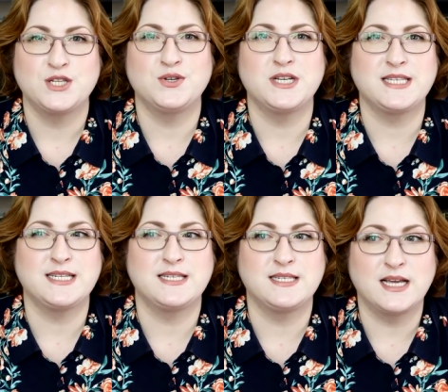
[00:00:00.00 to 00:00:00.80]
So just
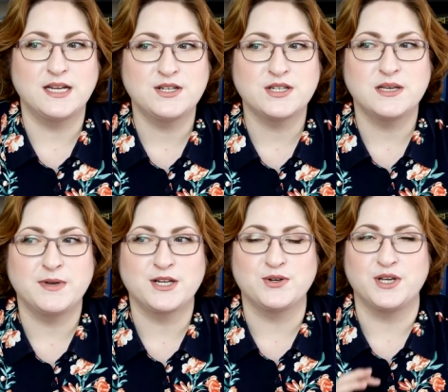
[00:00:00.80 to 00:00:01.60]
essentially
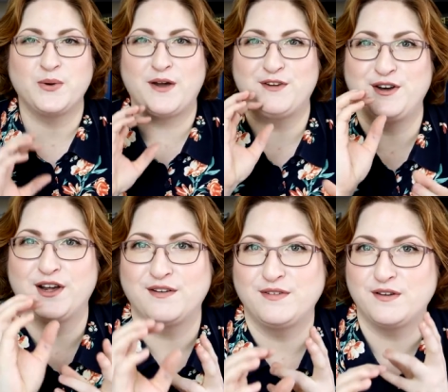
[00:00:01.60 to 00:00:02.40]
make sure you have
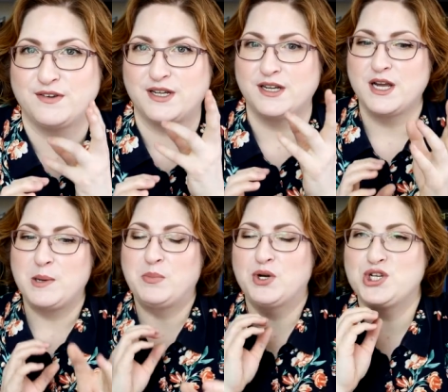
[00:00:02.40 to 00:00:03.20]
enough of a
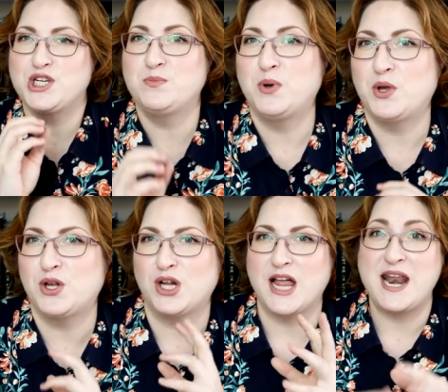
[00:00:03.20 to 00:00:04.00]
push and
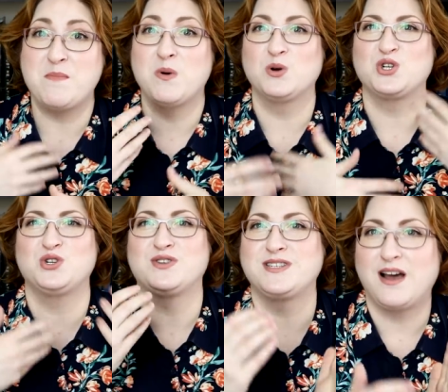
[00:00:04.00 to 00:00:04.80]
pull, an
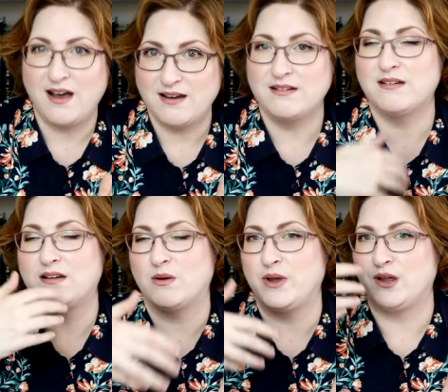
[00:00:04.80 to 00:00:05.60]
emotional tug
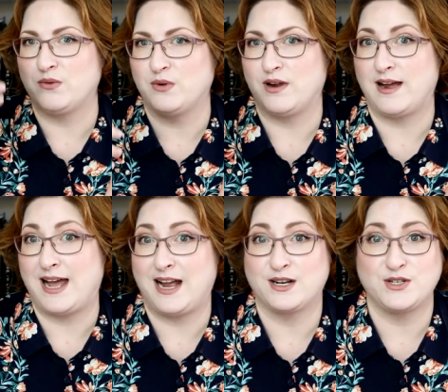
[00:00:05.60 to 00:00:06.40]
going through your
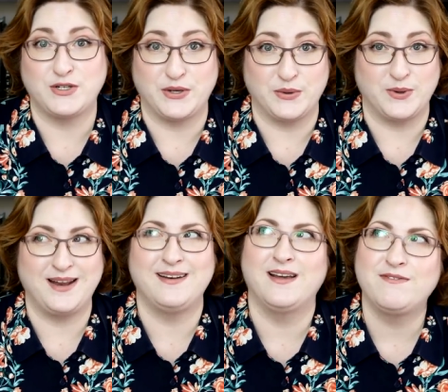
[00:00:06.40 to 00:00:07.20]
act two.
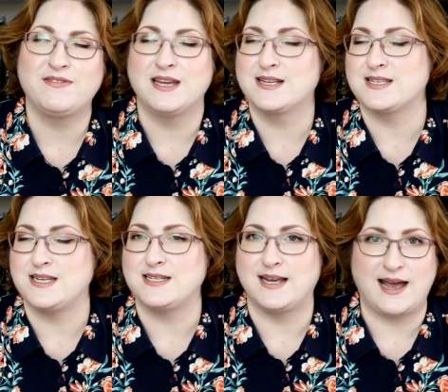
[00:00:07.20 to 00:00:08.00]
Enough things
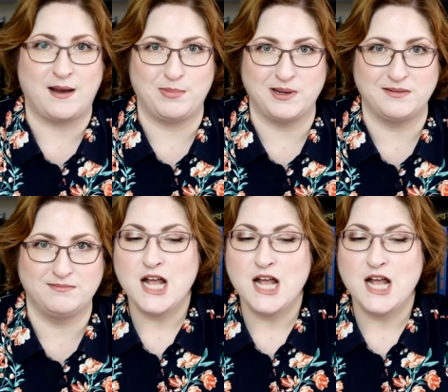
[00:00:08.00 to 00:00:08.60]
need to happen.